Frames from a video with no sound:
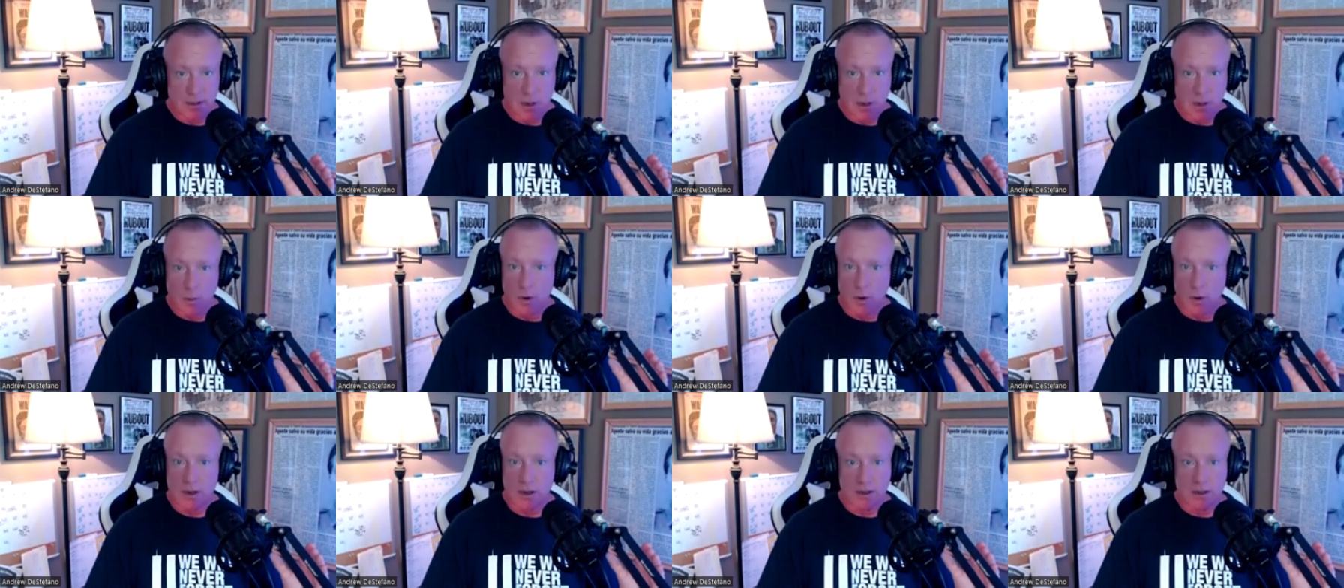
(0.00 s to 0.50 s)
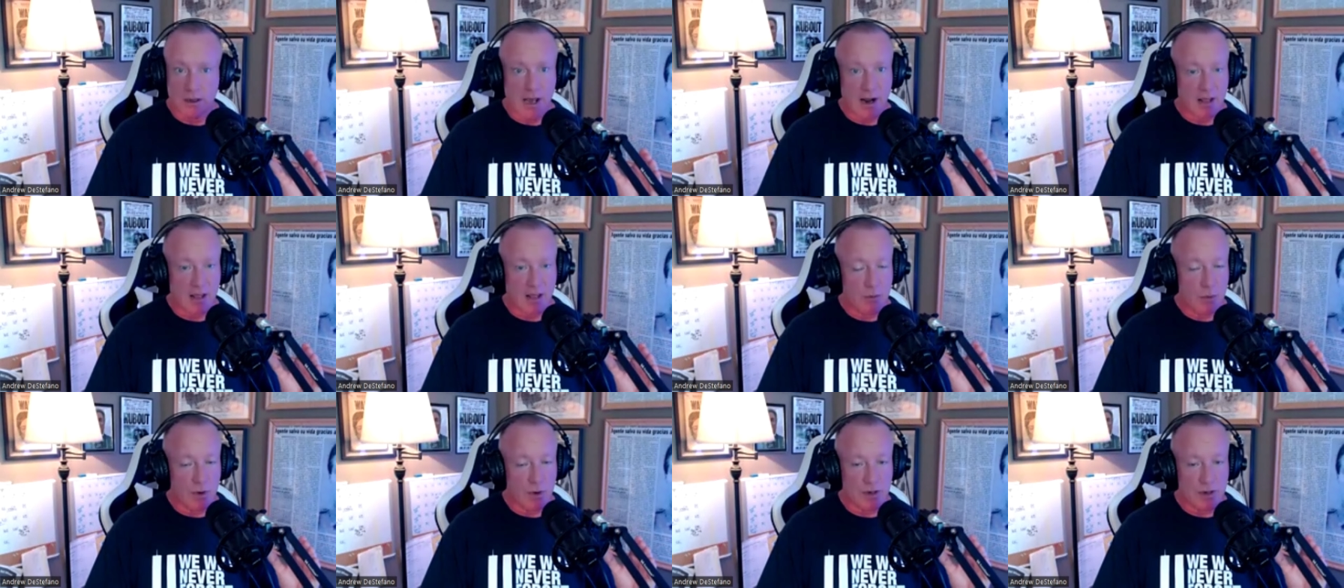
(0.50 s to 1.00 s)
they work, a lot
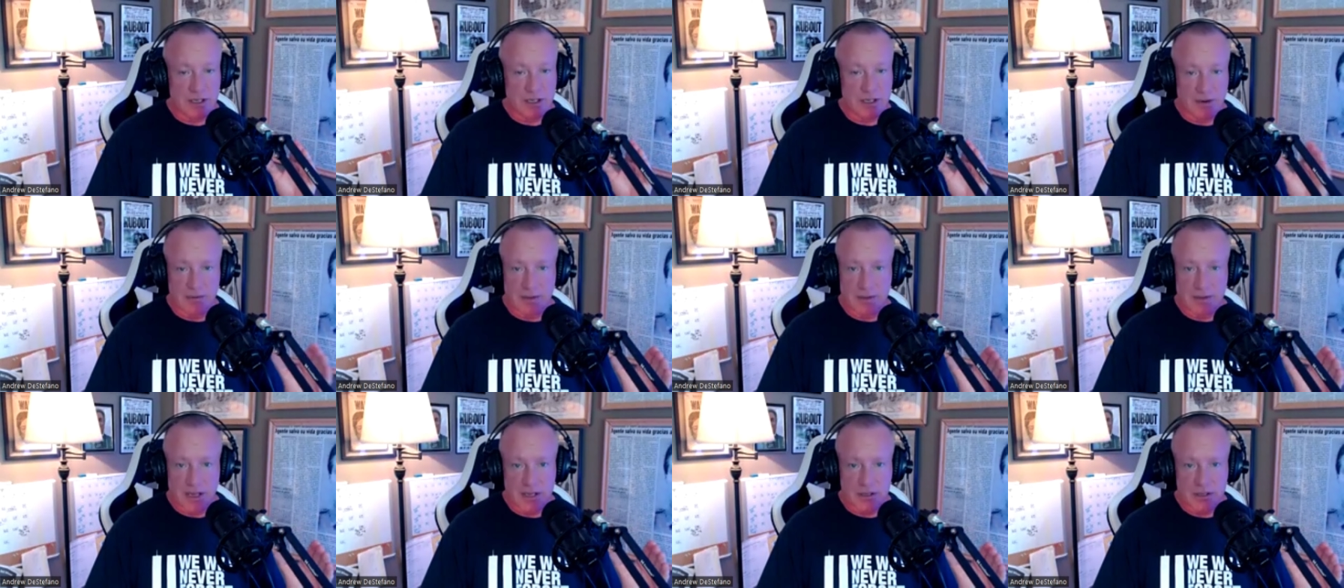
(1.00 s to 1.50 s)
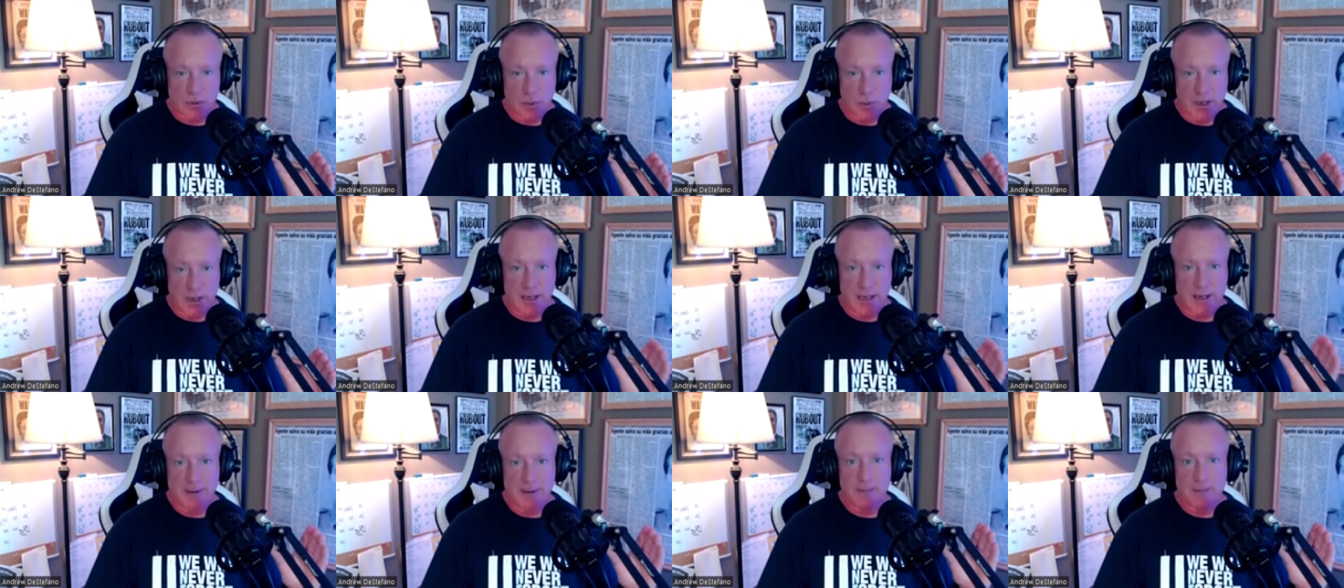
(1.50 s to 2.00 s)
of them work seven days a
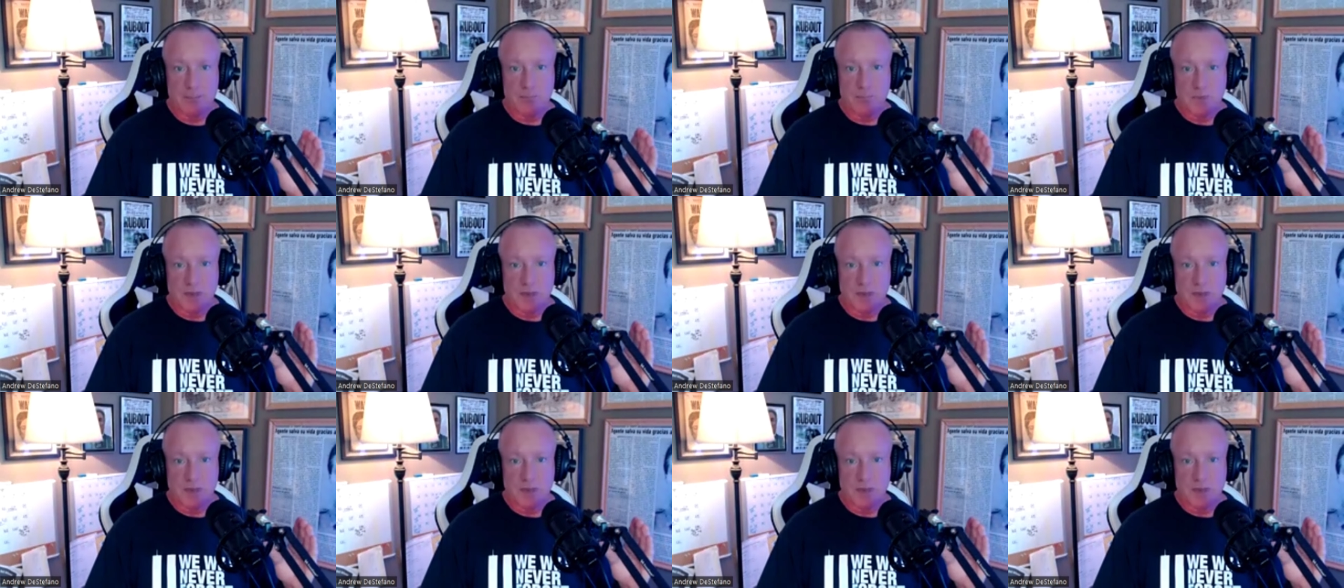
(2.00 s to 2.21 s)
week,